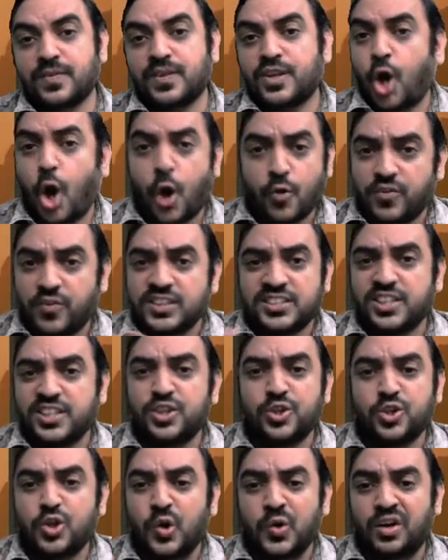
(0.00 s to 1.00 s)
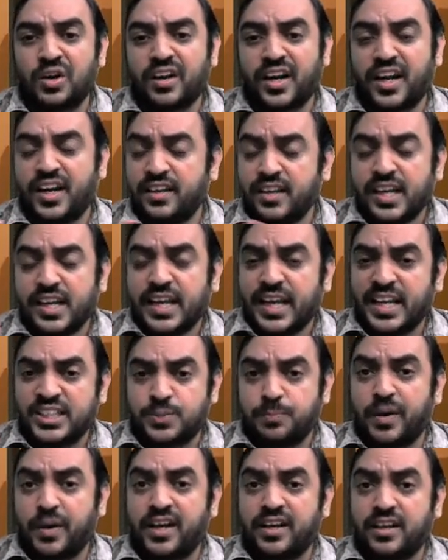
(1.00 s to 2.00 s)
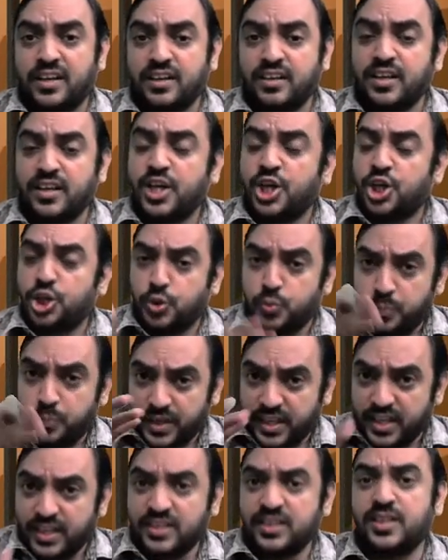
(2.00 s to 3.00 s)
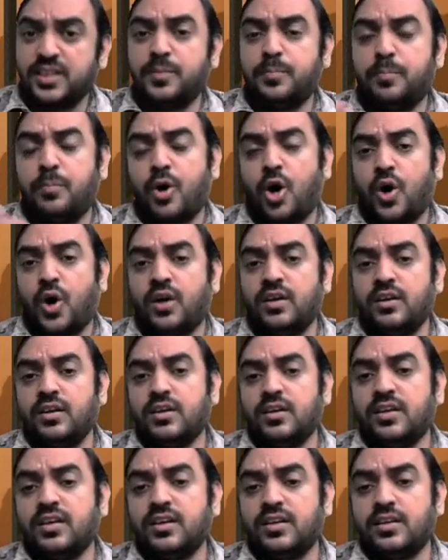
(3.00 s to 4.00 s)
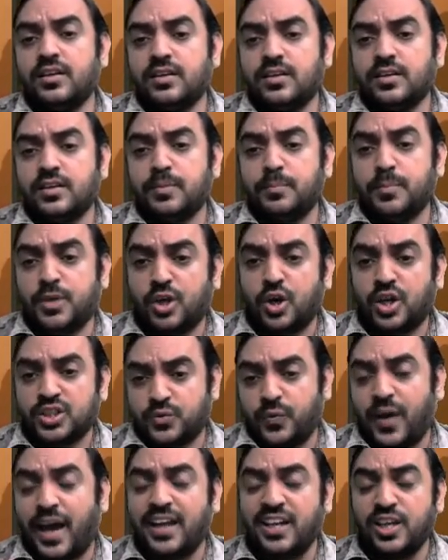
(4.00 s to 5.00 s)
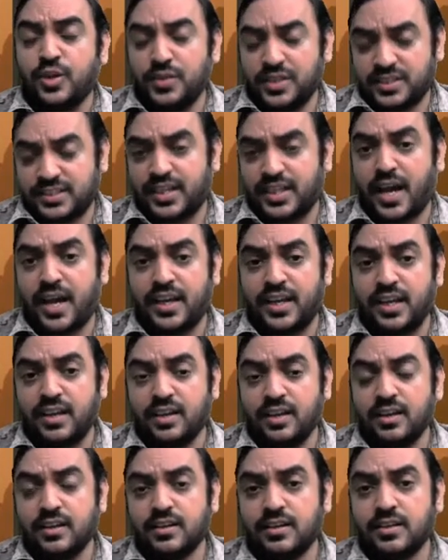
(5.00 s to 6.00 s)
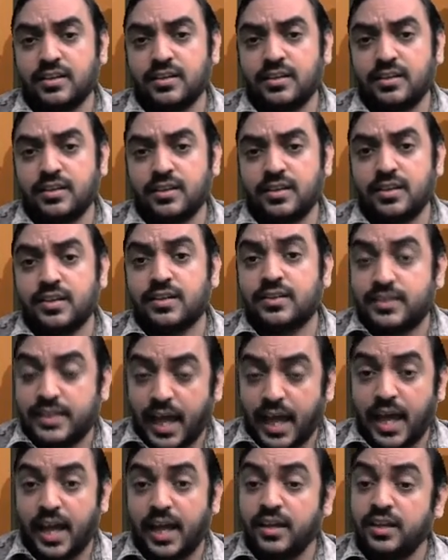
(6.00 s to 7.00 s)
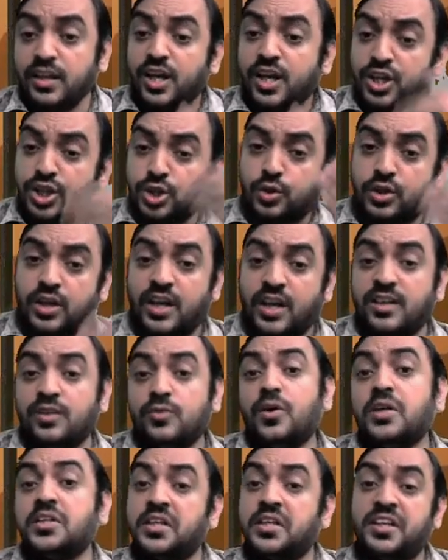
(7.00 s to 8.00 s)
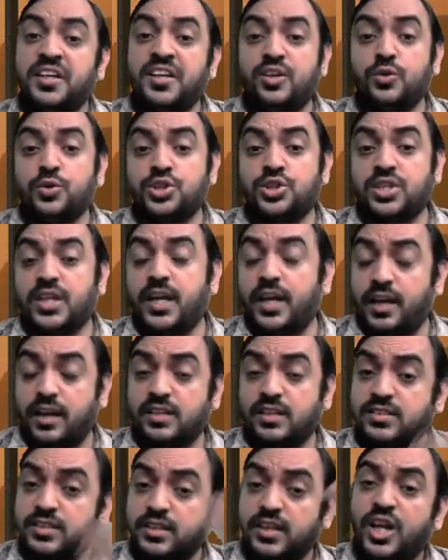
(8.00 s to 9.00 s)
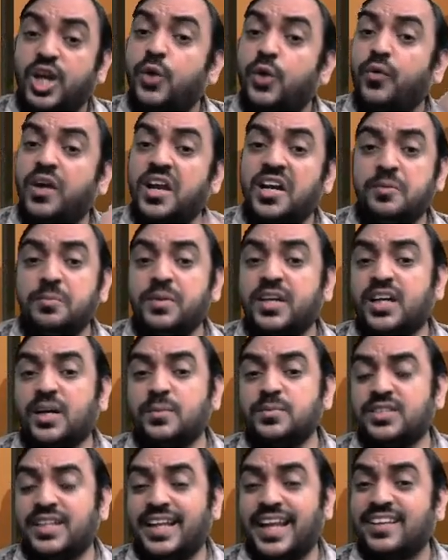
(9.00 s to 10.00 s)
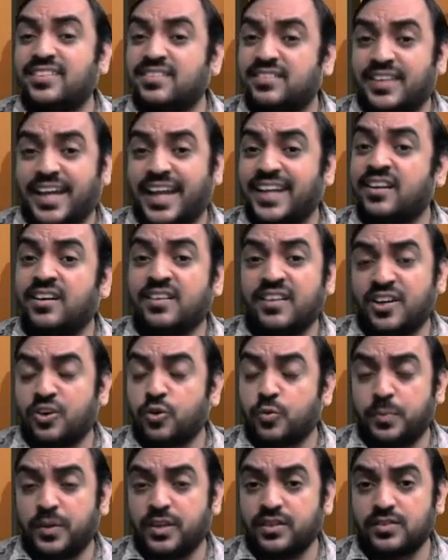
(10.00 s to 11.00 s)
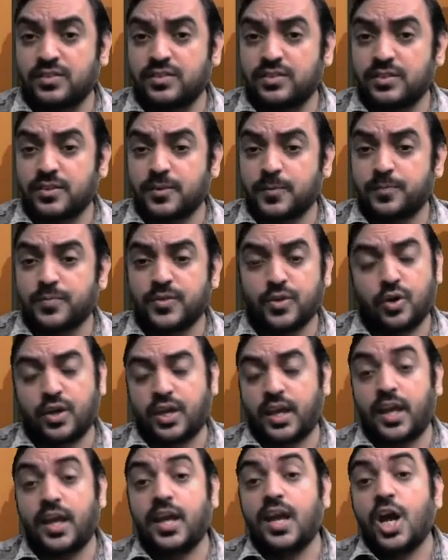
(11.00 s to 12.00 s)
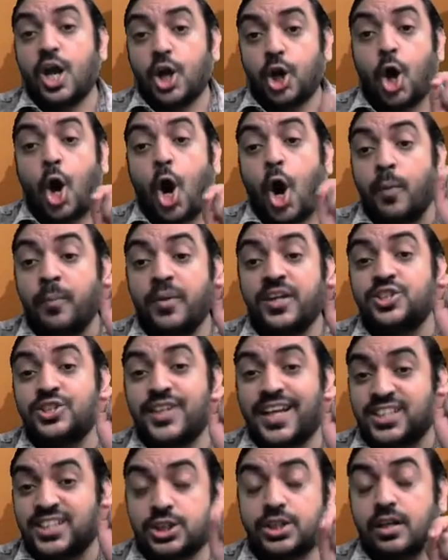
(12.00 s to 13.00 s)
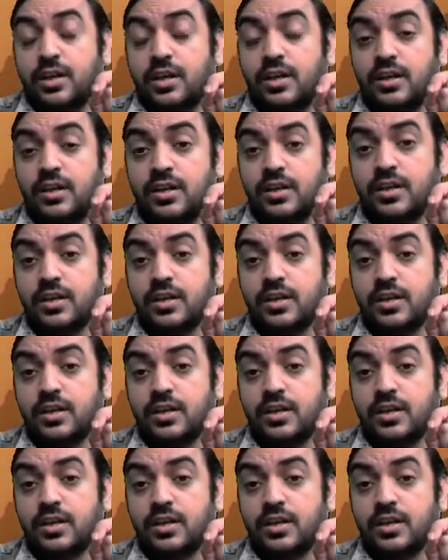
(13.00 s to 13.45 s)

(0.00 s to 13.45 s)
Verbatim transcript: Obviously, you don't, right? It's better you be in the bond because value is high. Then you convert it into shares where it becomes less 900 rupees. Okay. Now, how much extra